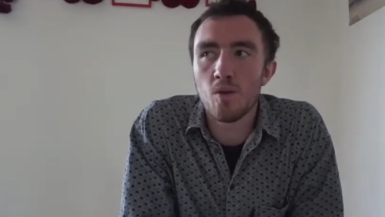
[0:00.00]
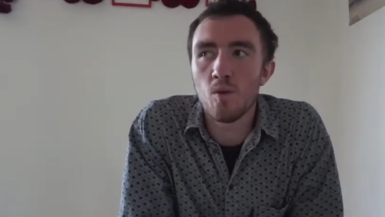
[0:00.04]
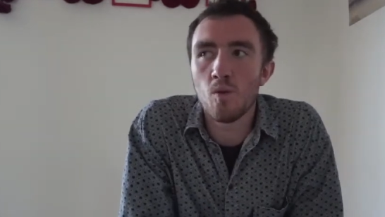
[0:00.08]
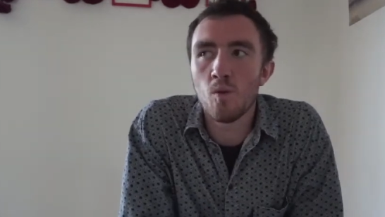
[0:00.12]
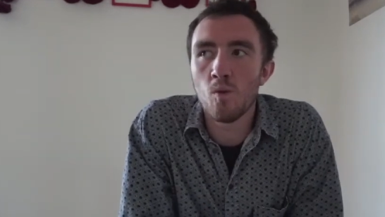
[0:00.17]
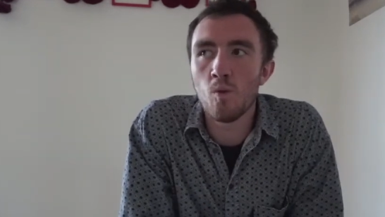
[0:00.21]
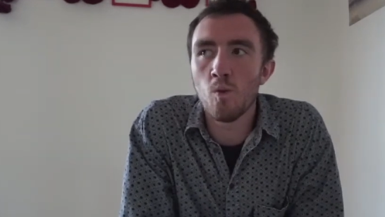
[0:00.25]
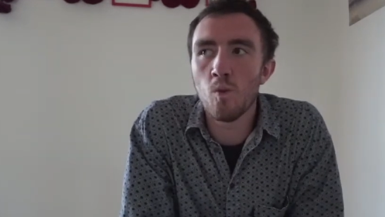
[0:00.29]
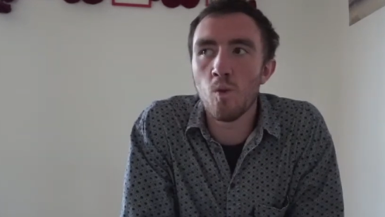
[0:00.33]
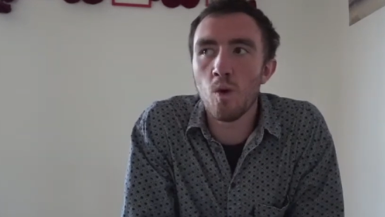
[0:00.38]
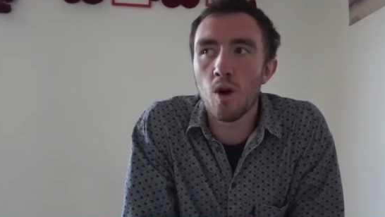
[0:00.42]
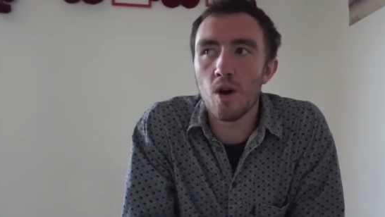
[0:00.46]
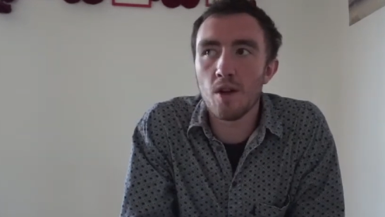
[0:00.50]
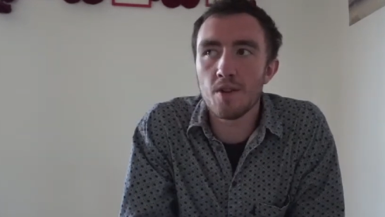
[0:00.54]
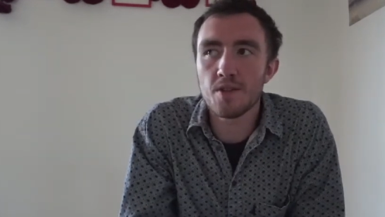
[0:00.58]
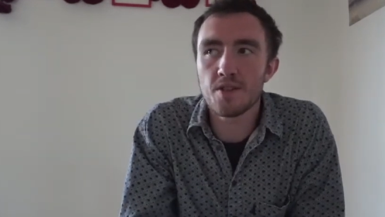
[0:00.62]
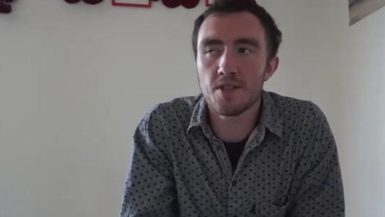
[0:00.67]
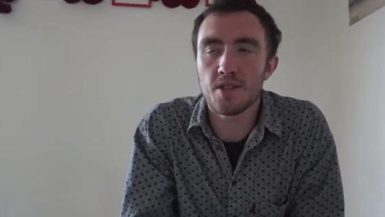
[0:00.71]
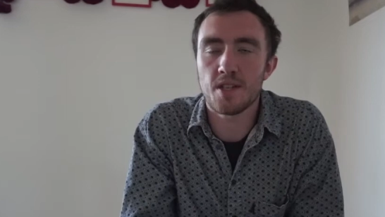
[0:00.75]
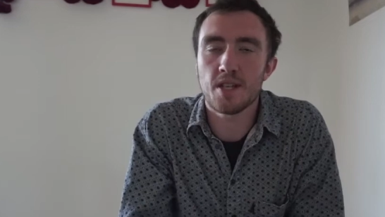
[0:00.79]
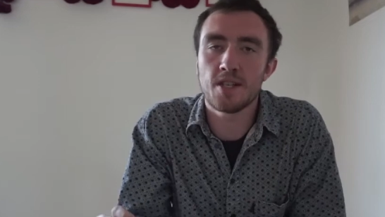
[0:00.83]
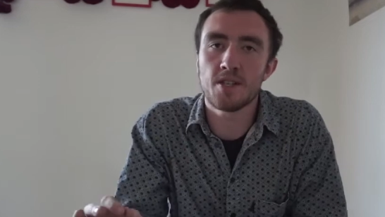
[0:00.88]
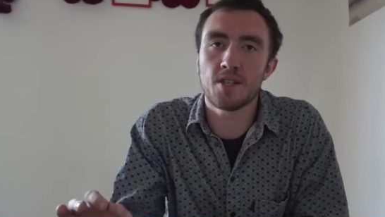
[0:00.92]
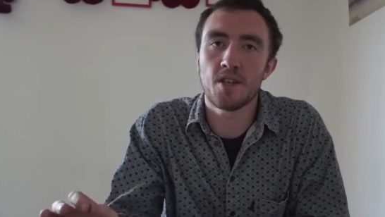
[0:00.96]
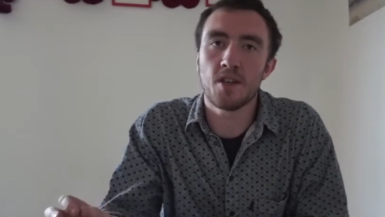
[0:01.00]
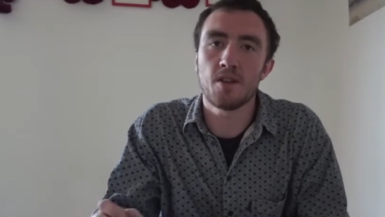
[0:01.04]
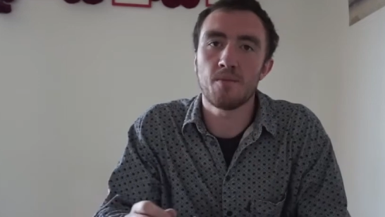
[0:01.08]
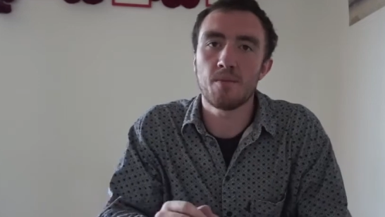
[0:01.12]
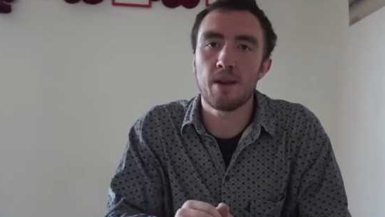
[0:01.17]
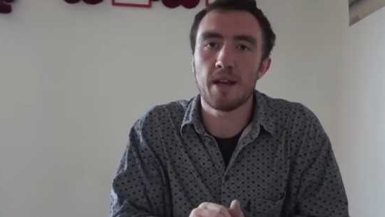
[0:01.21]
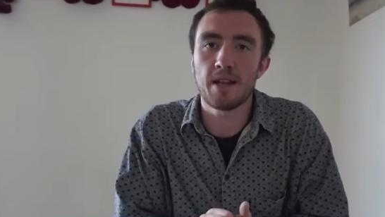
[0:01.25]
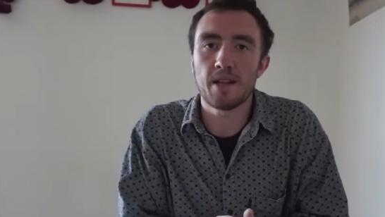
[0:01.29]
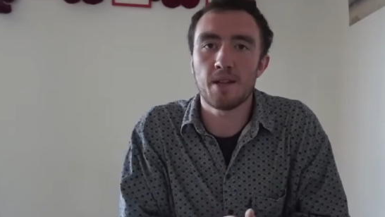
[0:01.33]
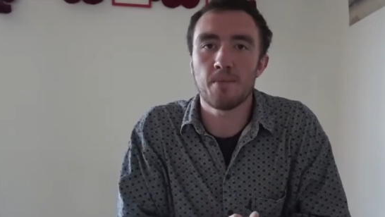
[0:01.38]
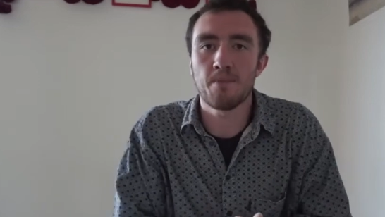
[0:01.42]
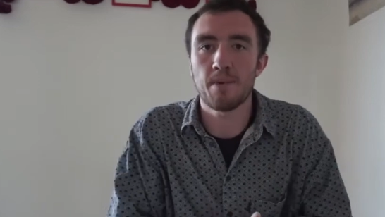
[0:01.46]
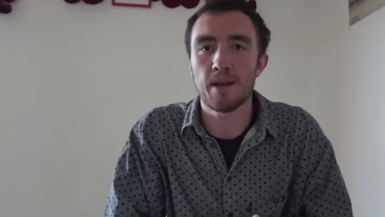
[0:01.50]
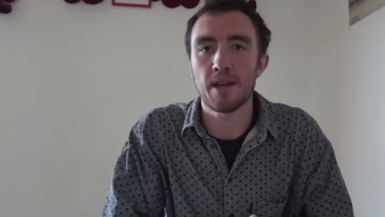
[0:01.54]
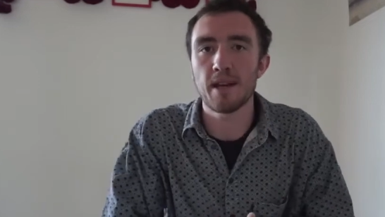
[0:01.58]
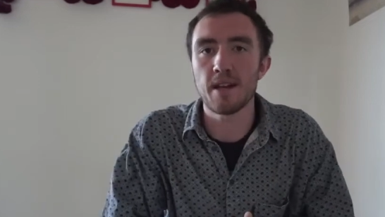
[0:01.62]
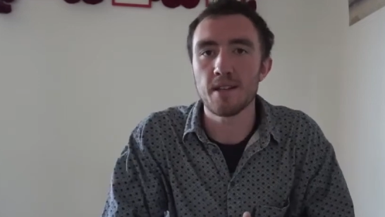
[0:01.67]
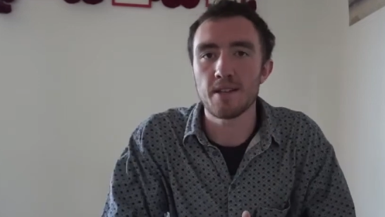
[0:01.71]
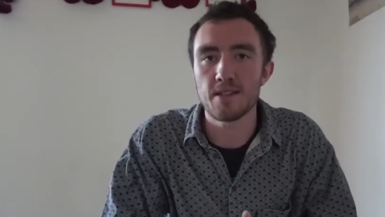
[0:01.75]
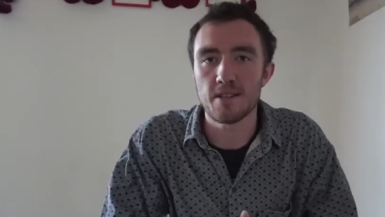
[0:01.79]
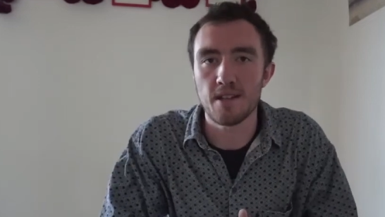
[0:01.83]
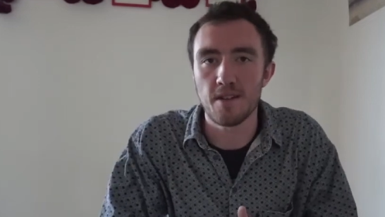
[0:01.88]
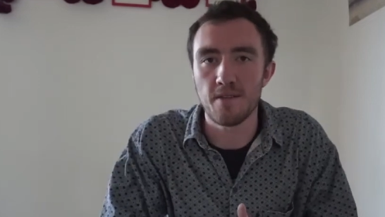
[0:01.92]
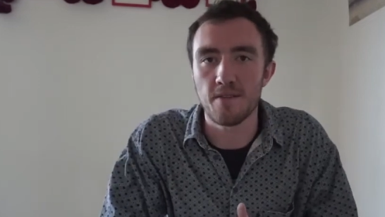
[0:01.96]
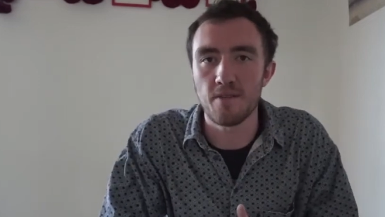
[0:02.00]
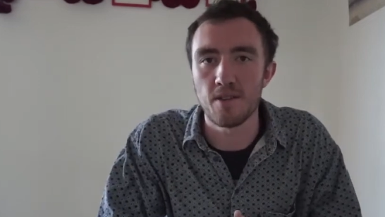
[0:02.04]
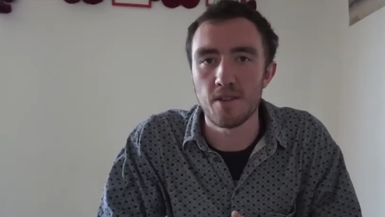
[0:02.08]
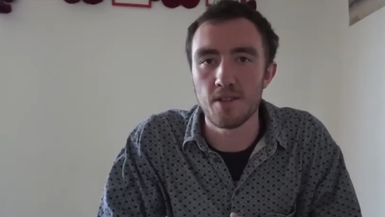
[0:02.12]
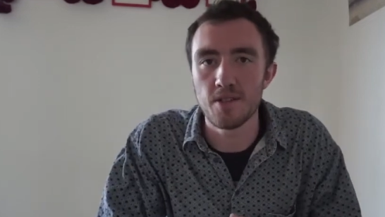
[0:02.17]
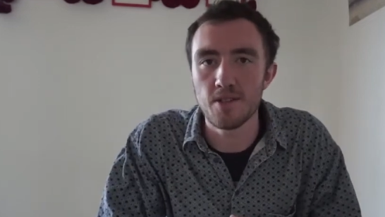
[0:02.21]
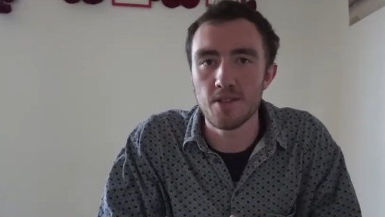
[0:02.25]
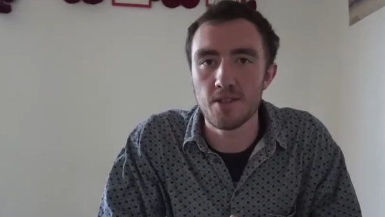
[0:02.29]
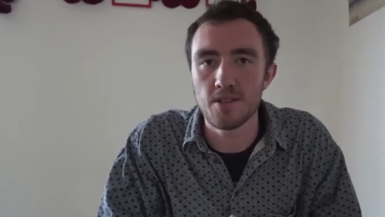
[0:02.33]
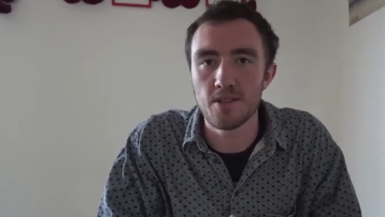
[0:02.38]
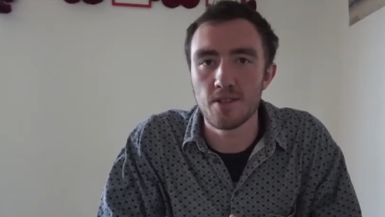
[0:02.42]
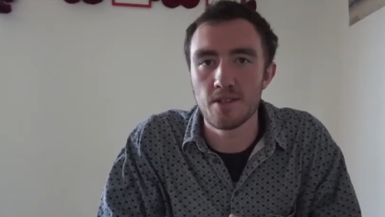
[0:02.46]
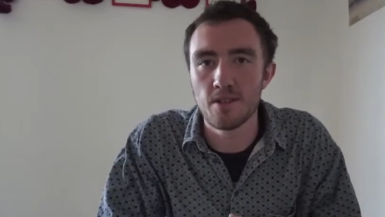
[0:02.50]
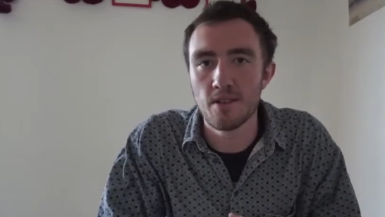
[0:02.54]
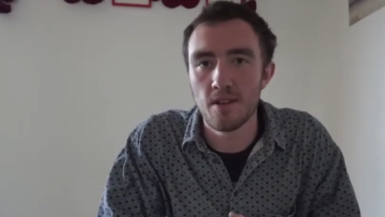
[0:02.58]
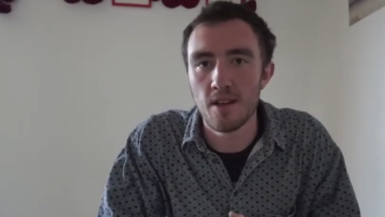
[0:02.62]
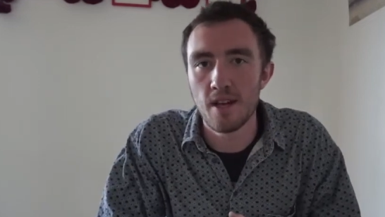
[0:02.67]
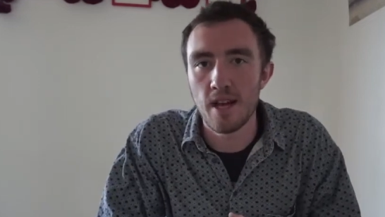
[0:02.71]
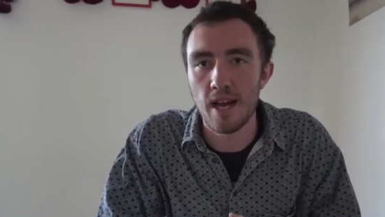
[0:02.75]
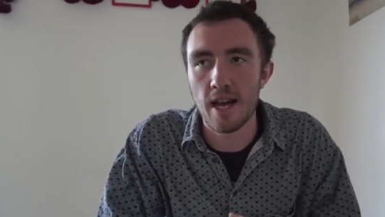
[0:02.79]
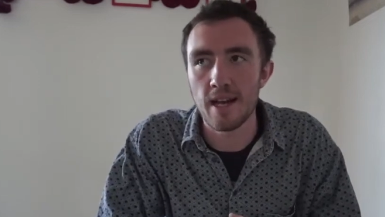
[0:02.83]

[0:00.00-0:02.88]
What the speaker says: what is going to make the biggest difference.